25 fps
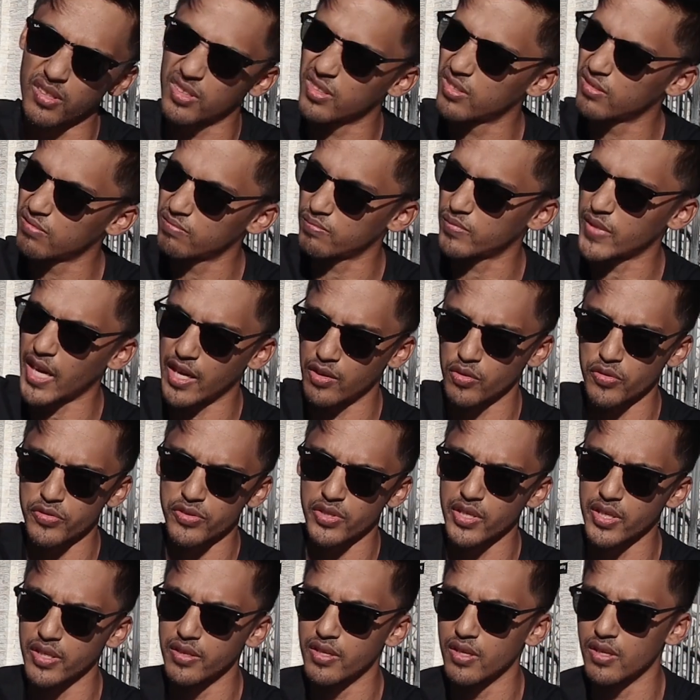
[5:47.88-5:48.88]
it kind of
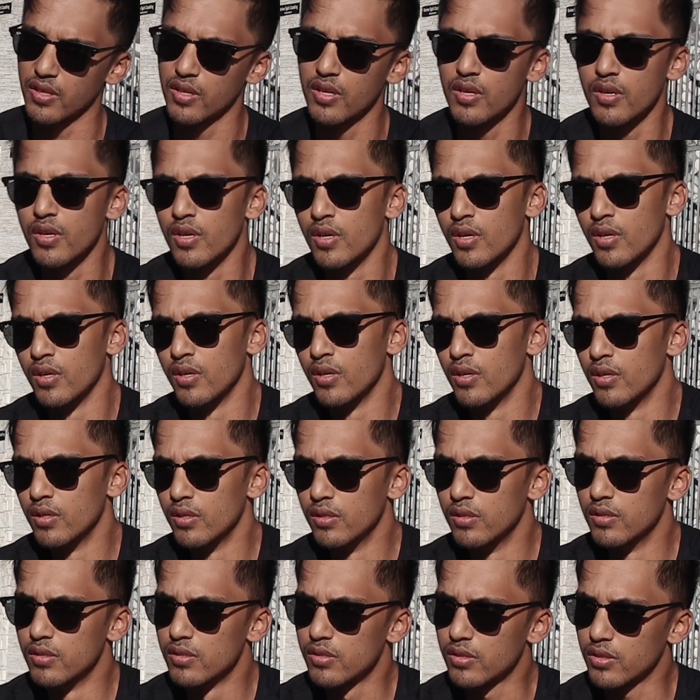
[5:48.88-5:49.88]
stayed there.
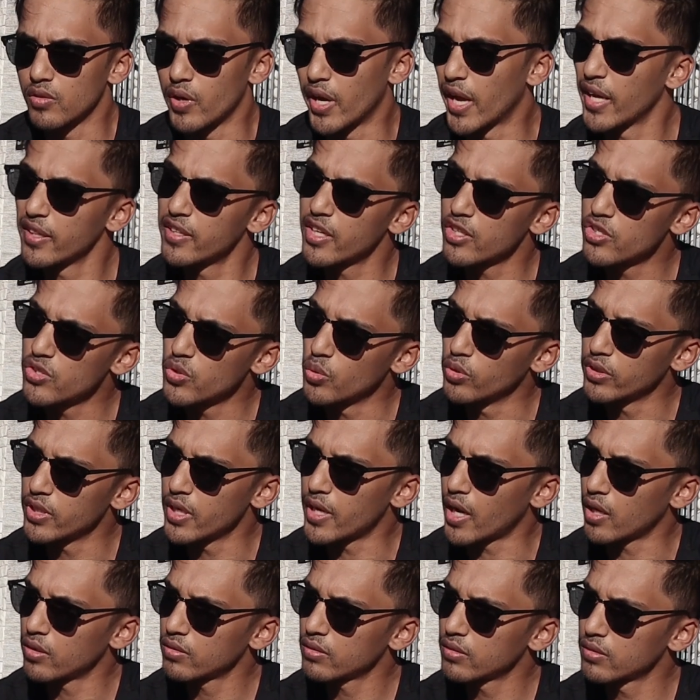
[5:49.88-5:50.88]
So I had that
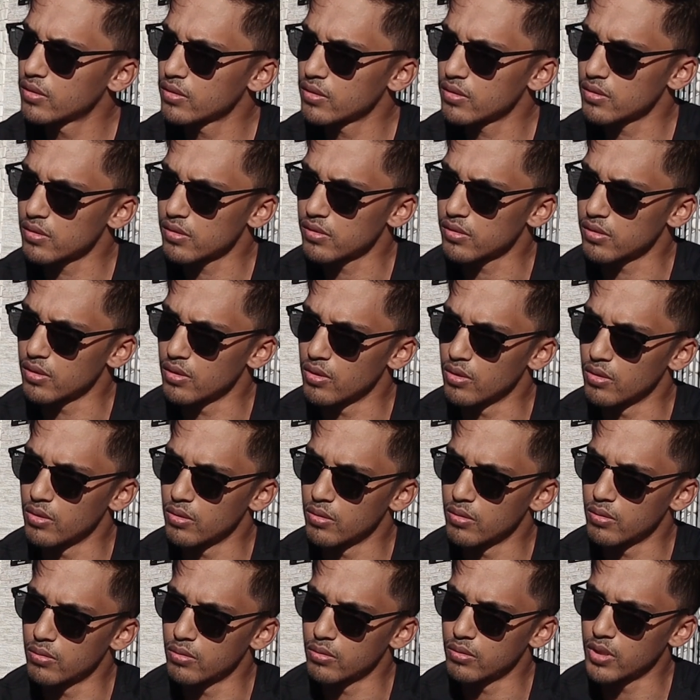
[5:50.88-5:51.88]
sorted out.
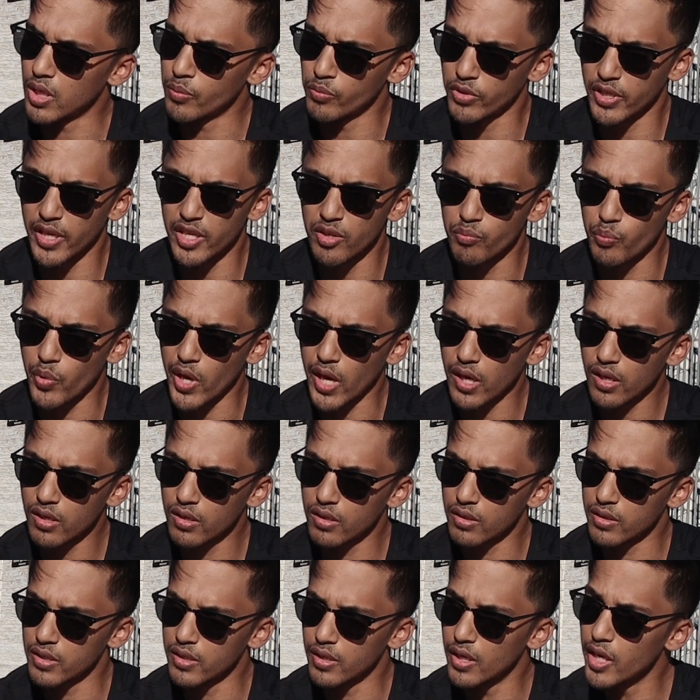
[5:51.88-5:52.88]
So I'm going back
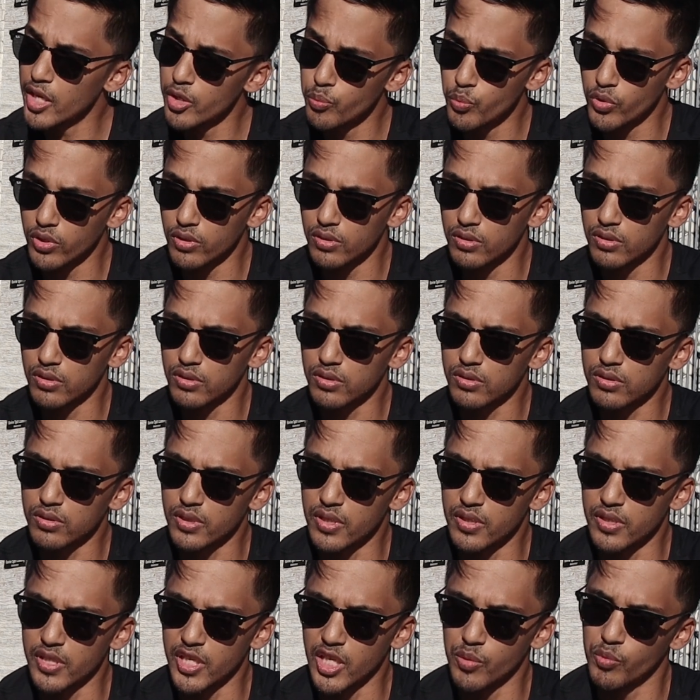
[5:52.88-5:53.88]
in April,
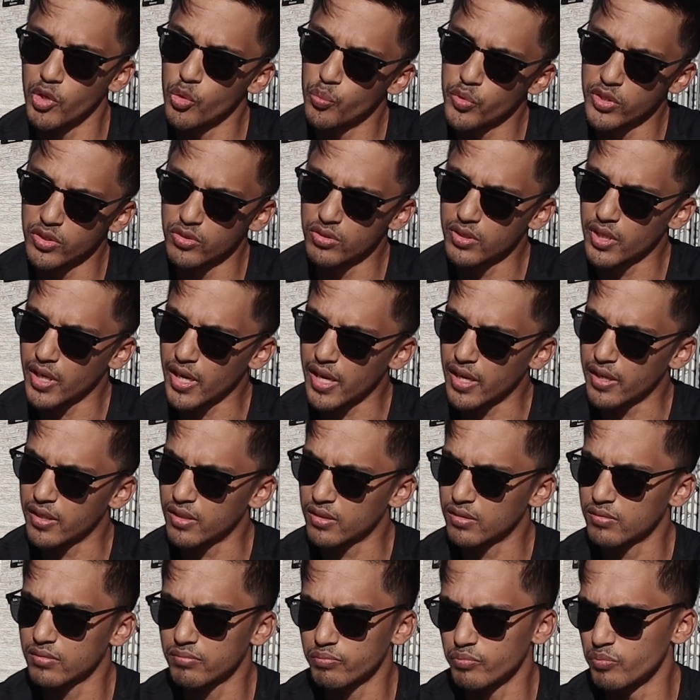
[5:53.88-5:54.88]
and then I'm hoping to try
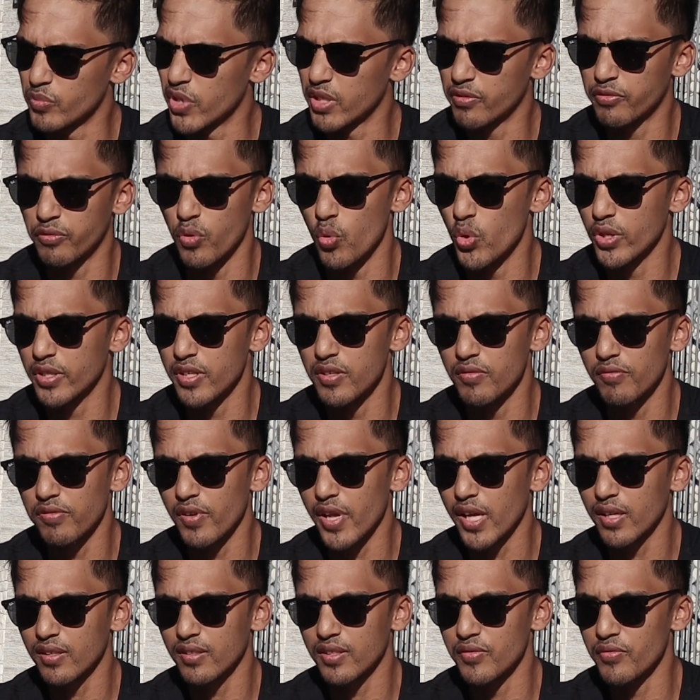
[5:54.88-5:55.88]
14
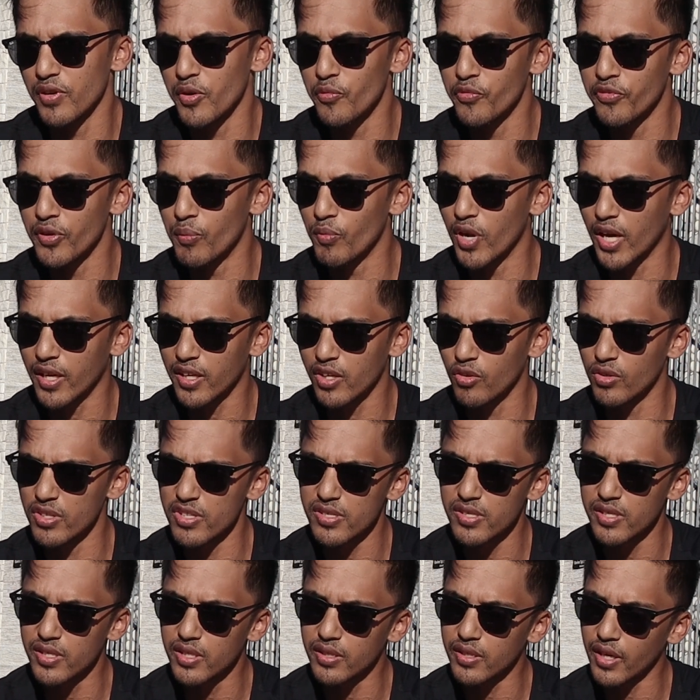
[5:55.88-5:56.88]
flat if I'm lucky on a
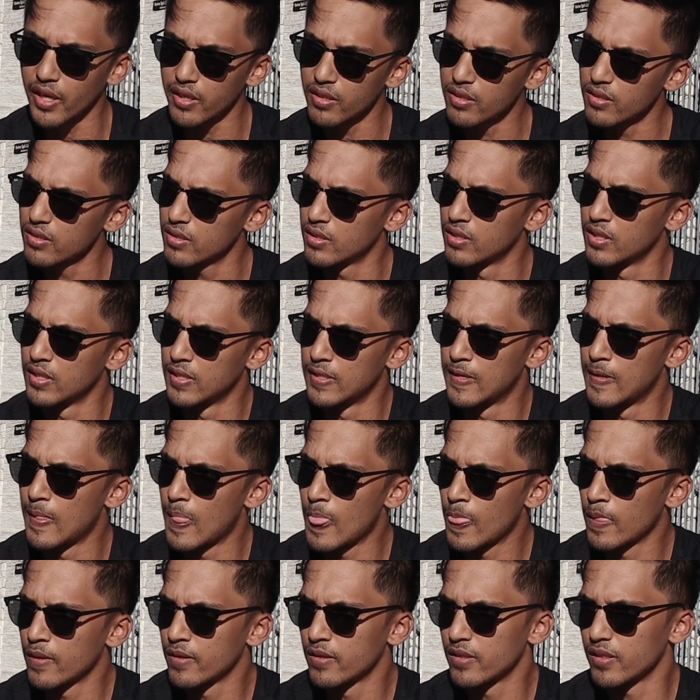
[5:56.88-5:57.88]
street tire,
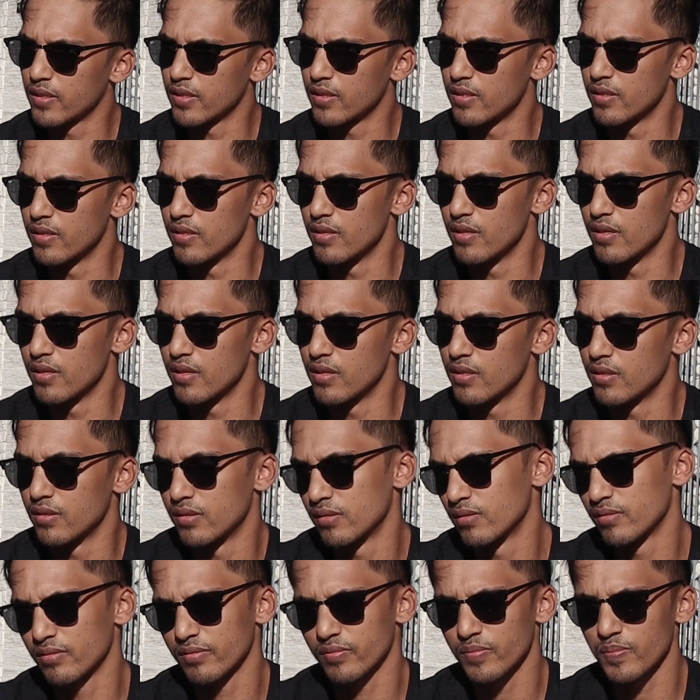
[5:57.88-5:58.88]
and then
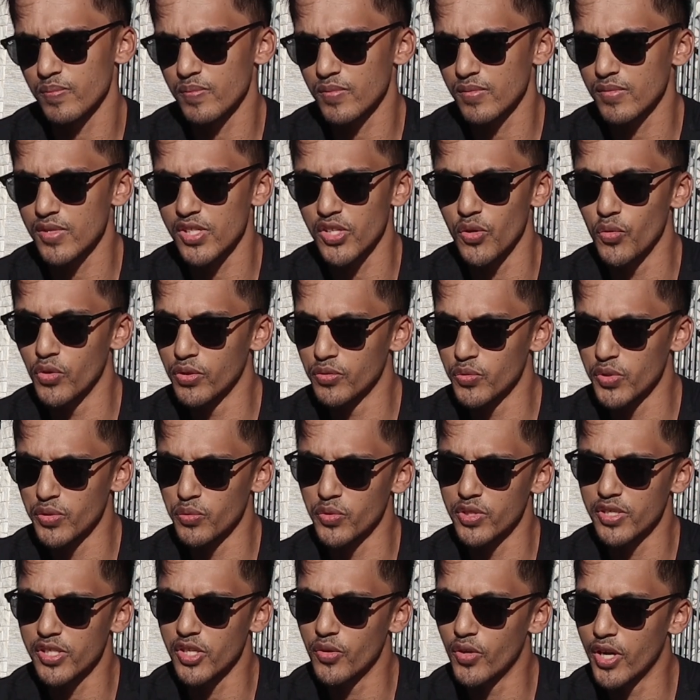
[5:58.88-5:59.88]

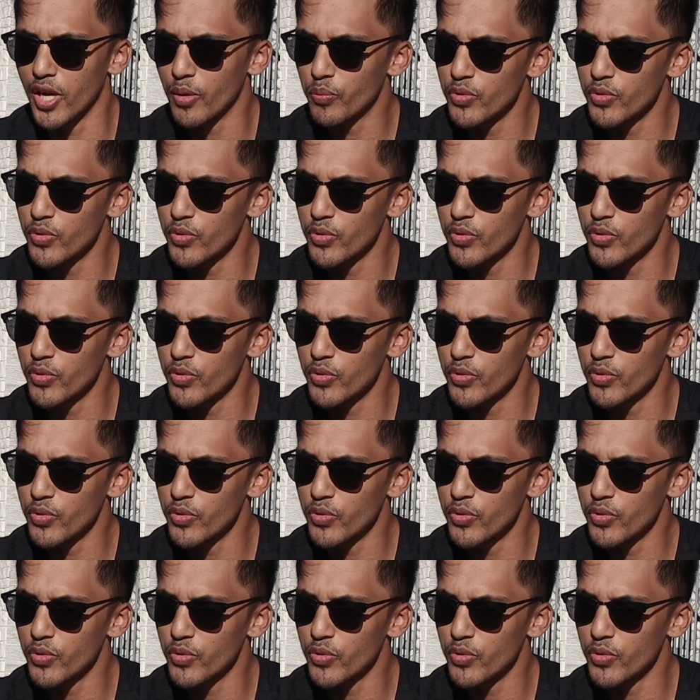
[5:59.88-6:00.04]
we'll see what